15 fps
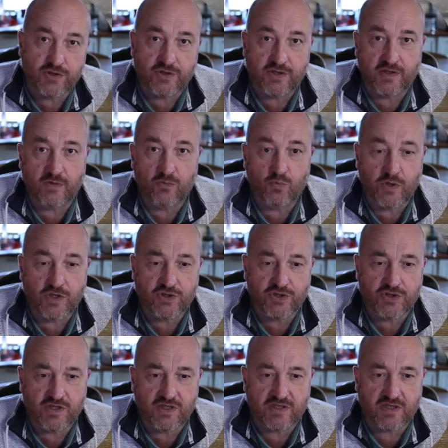then winch
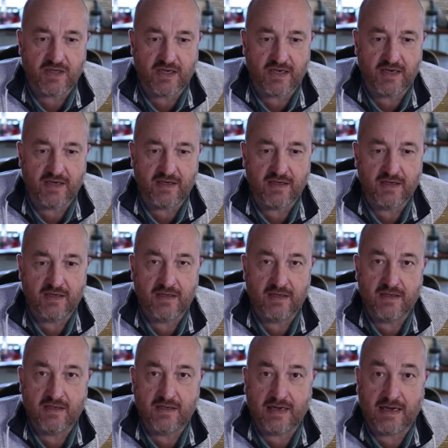this line
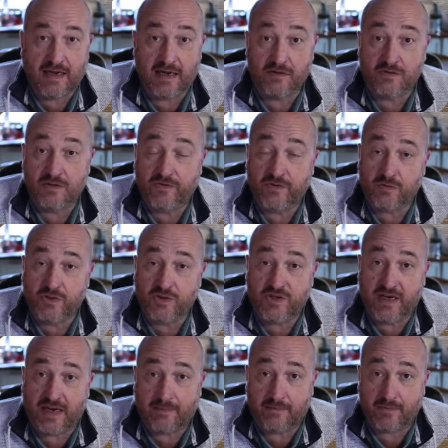out if it was
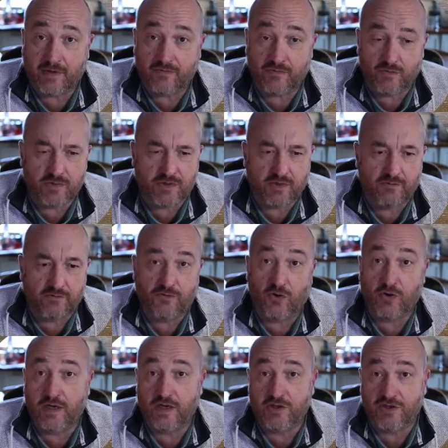jammed, if it was a
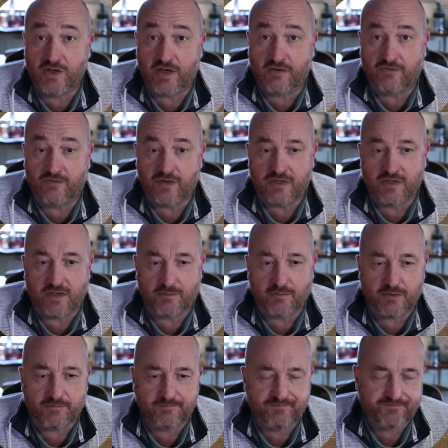flogging sheet, for
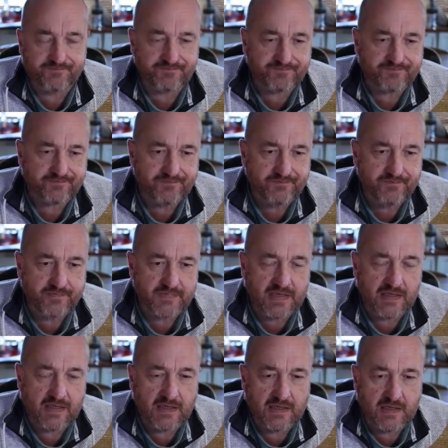example.
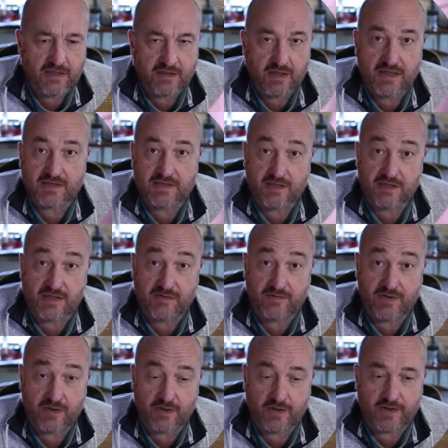So let's just have
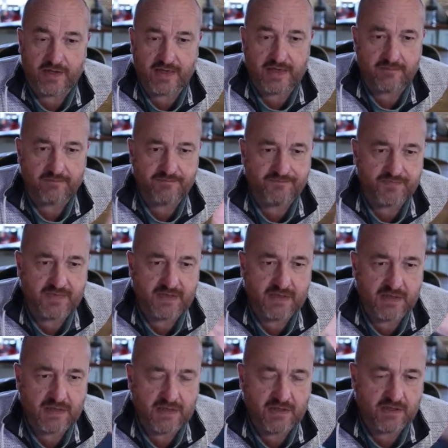another look at that.
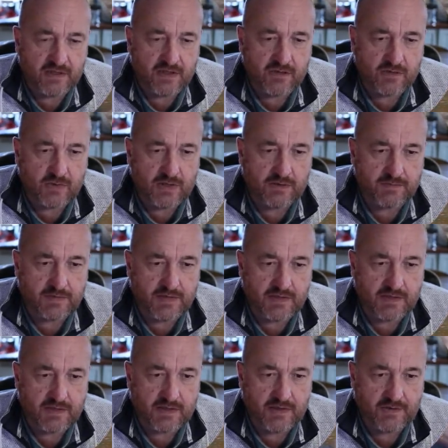So
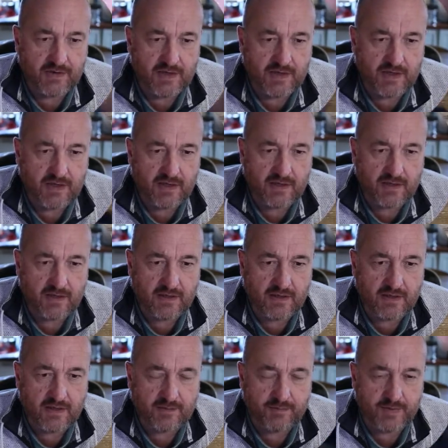take the
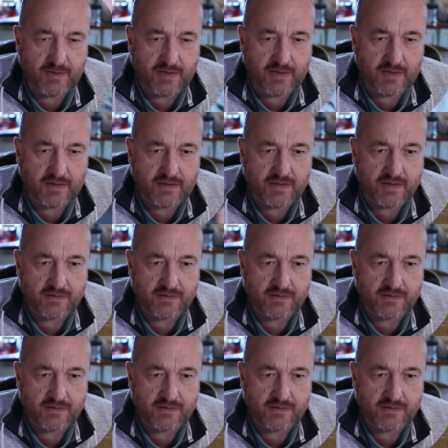line apart.